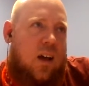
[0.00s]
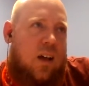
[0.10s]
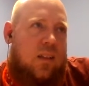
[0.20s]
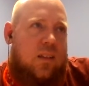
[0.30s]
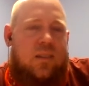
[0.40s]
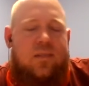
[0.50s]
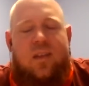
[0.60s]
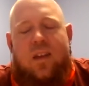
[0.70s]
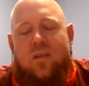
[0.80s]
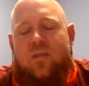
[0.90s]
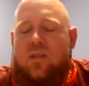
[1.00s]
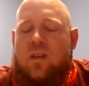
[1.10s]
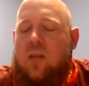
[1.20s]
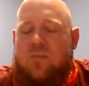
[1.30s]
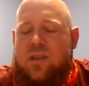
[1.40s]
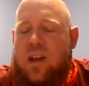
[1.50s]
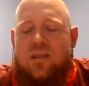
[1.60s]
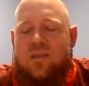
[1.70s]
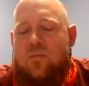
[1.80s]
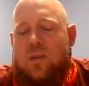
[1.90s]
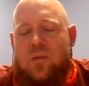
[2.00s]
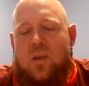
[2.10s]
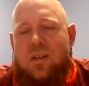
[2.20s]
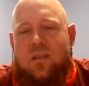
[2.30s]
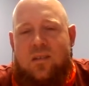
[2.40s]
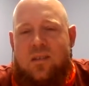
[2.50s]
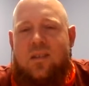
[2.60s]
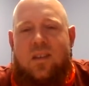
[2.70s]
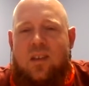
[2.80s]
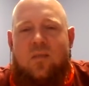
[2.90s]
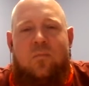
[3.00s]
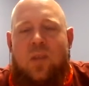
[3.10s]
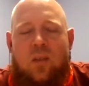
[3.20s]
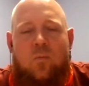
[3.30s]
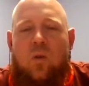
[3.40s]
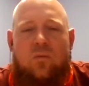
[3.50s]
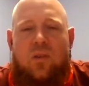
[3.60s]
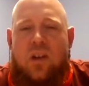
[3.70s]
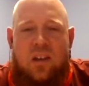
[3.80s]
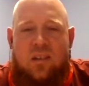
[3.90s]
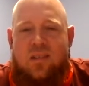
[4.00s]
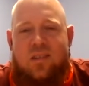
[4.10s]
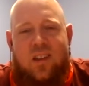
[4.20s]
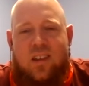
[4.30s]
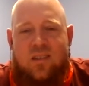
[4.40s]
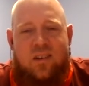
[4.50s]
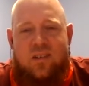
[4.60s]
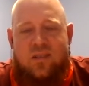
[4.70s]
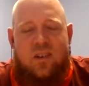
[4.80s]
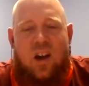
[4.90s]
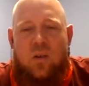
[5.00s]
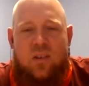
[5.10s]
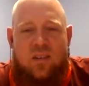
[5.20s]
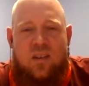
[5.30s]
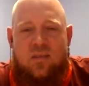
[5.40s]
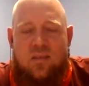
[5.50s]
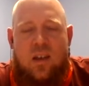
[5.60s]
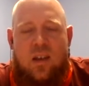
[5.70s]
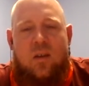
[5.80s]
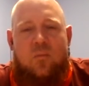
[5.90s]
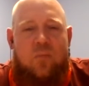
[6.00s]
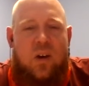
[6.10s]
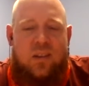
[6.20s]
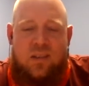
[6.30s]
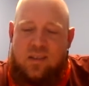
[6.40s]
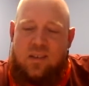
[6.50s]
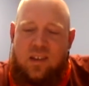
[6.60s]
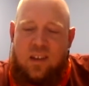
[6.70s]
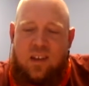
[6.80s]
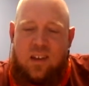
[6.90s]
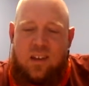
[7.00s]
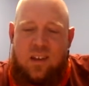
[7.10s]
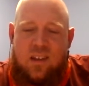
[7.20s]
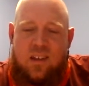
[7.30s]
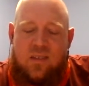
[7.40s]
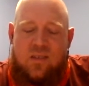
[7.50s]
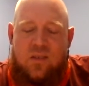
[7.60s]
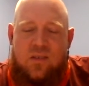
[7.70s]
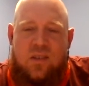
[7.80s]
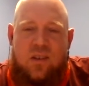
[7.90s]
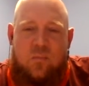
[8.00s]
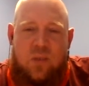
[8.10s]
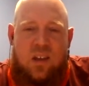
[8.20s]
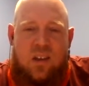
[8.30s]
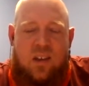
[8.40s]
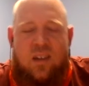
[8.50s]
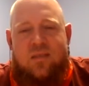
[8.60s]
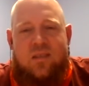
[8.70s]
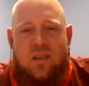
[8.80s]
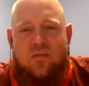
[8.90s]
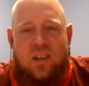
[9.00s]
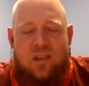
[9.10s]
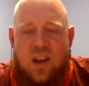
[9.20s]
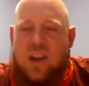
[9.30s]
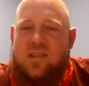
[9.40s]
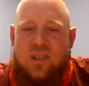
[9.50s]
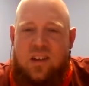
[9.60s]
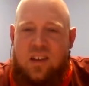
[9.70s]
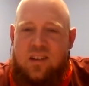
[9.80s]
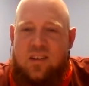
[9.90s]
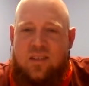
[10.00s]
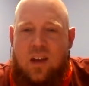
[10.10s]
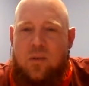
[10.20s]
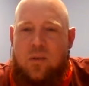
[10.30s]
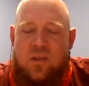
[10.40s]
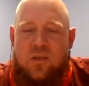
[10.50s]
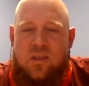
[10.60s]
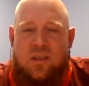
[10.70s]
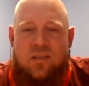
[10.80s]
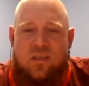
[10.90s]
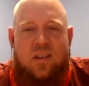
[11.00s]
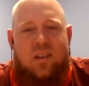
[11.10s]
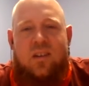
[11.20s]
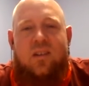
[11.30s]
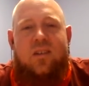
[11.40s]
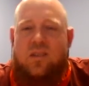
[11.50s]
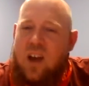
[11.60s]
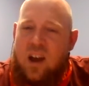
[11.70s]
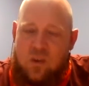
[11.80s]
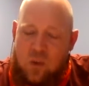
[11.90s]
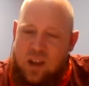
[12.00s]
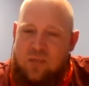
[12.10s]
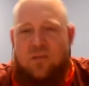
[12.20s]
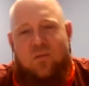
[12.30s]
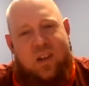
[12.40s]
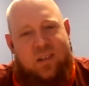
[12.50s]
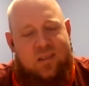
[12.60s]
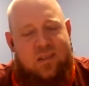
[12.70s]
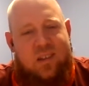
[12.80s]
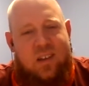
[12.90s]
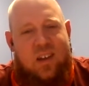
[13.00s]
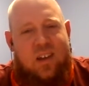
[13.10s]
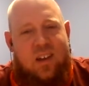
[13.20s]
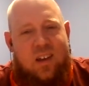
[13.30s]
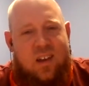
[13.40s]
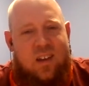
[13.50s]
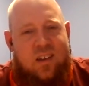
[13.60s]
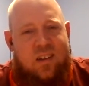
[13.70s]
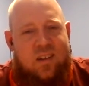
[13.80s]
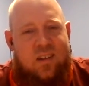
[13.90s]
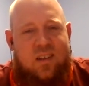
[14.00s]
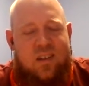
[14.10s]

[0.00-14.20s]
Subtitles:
let's say there's a confrontation between him and Wolverine, like there always is, but there's going to be a significant change in it. Sabretooth is going to shy away for once, and